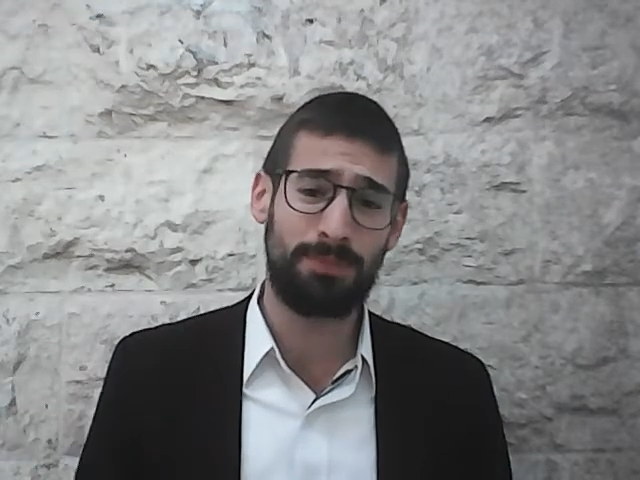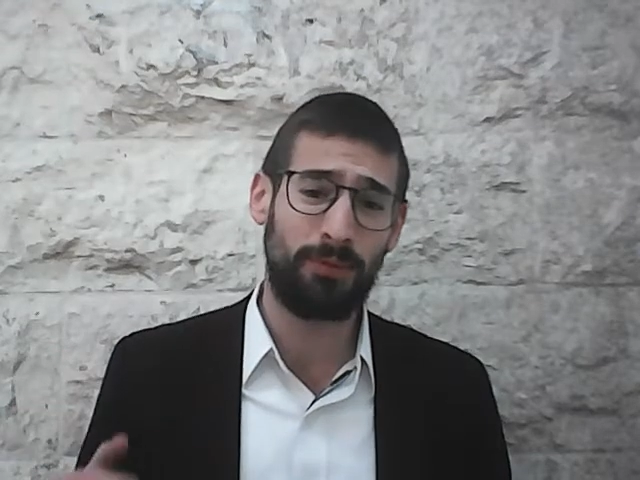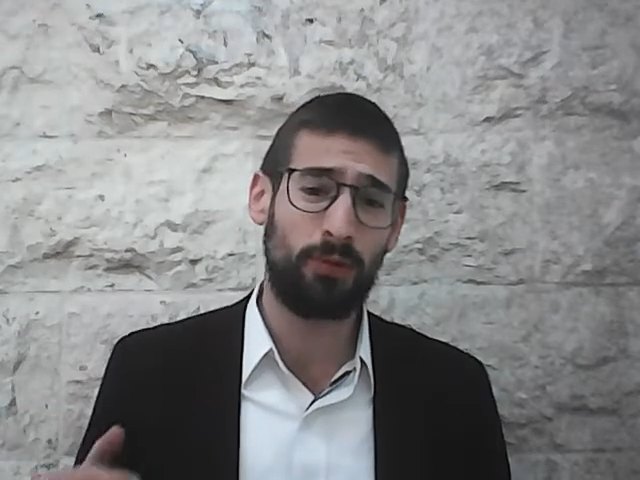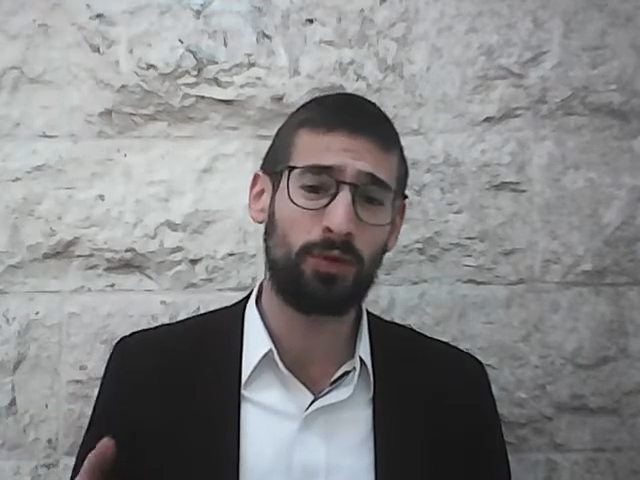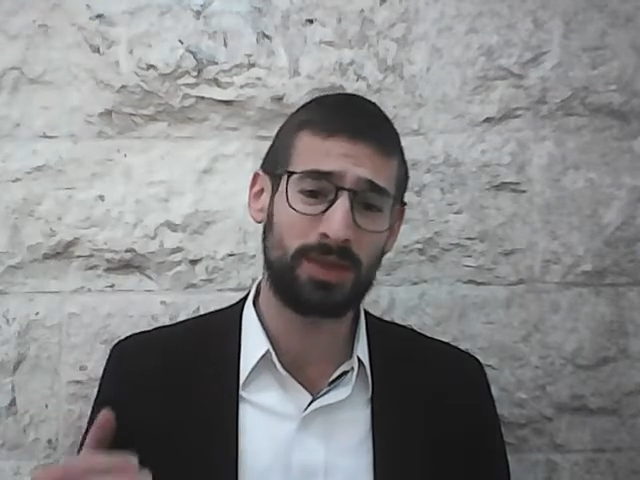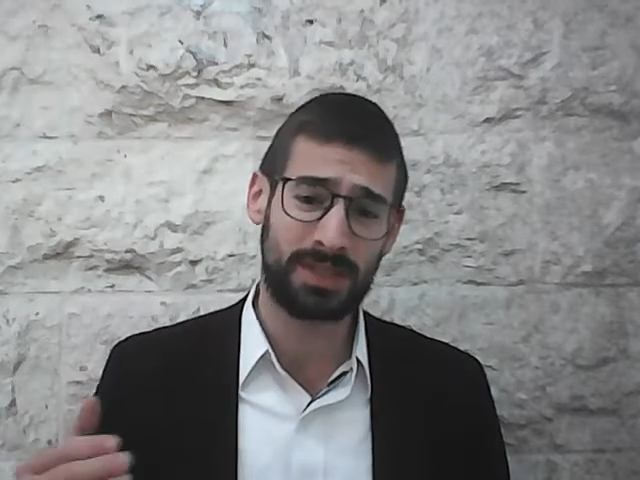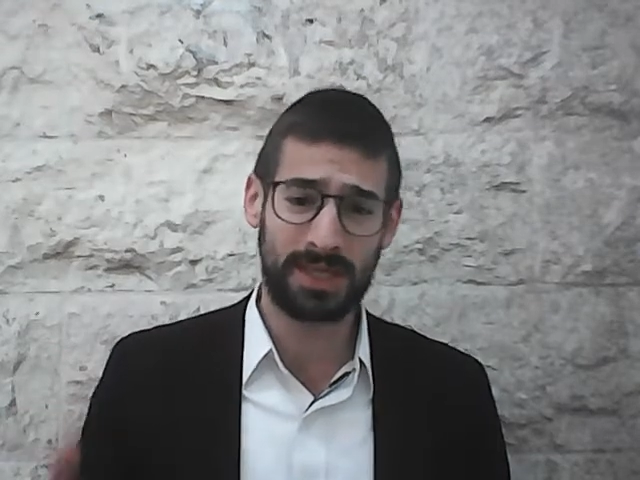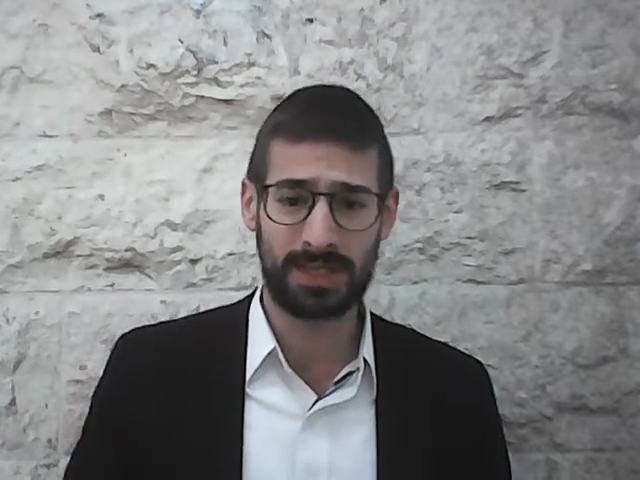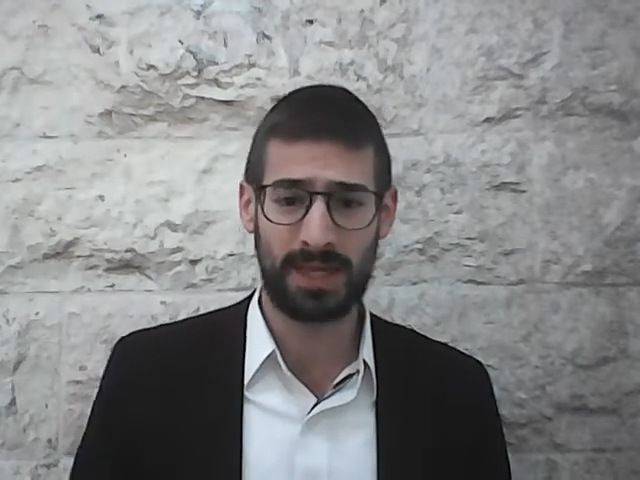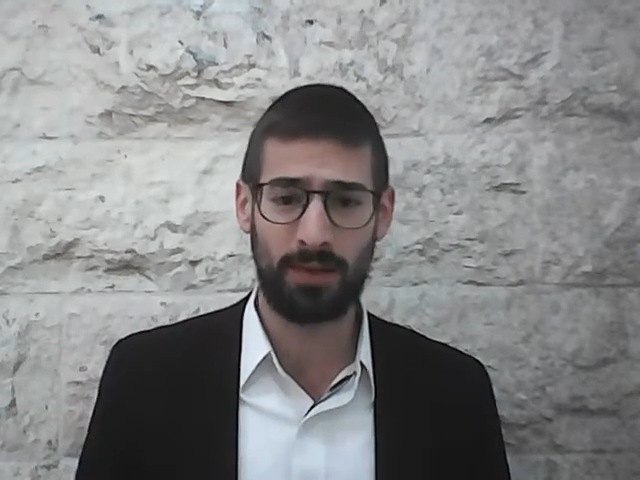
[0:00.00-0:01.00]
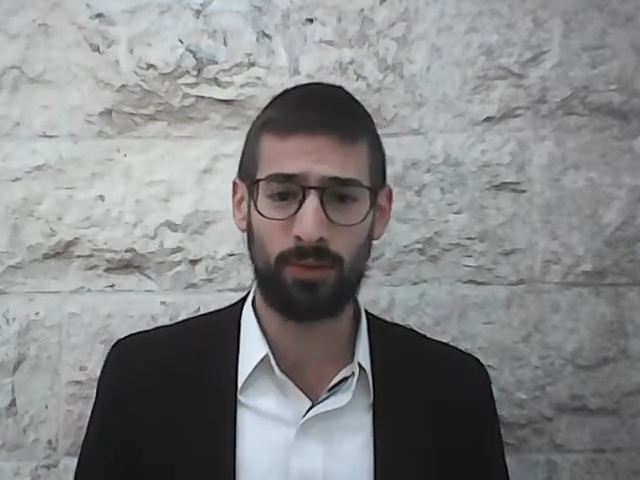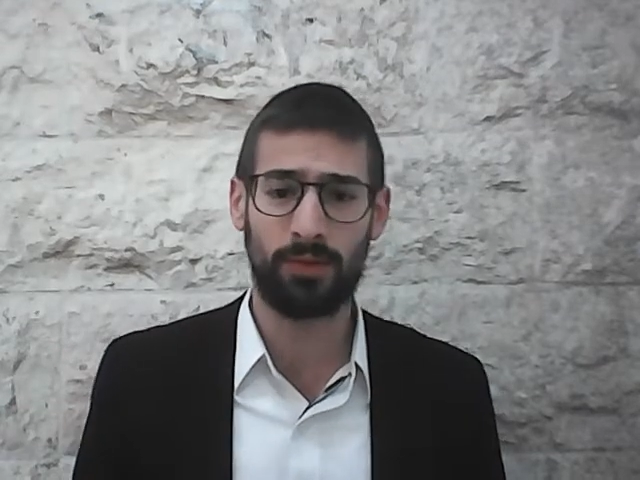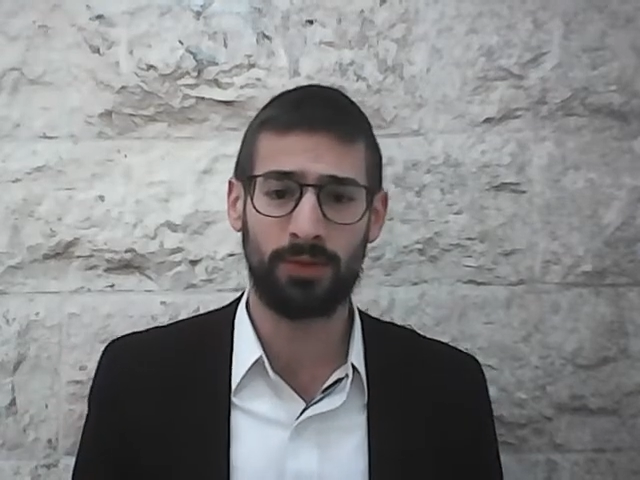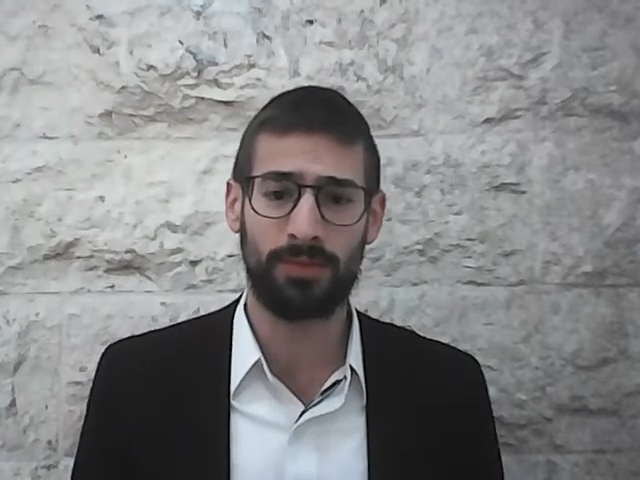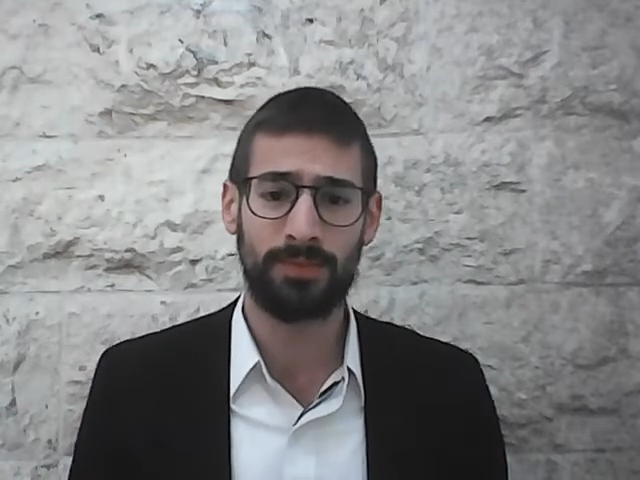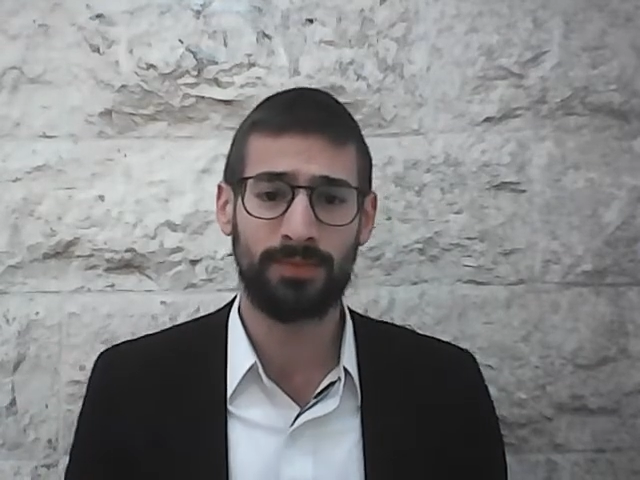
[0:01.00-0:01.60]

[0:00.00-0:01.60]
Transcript: before the 6-day war.